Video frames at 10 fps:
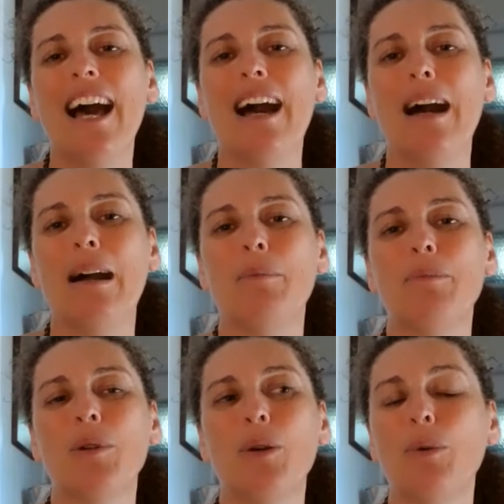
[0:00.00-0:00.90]

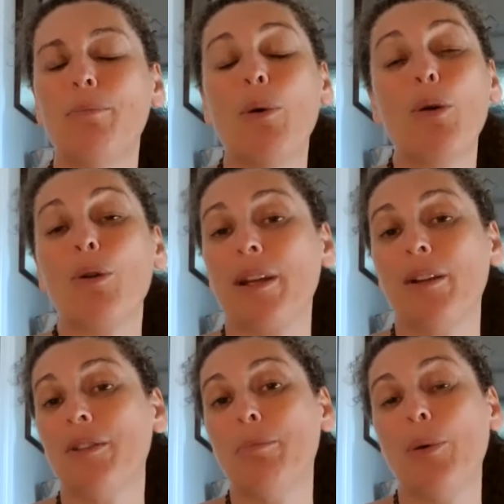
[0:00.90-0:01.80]
um, bordering
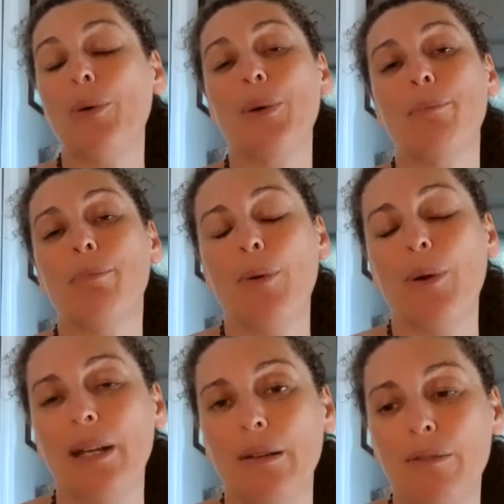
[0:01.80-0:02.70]
on the po-
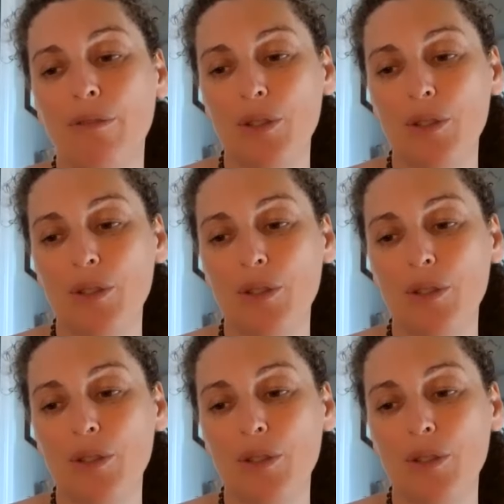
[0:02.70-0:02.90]
point of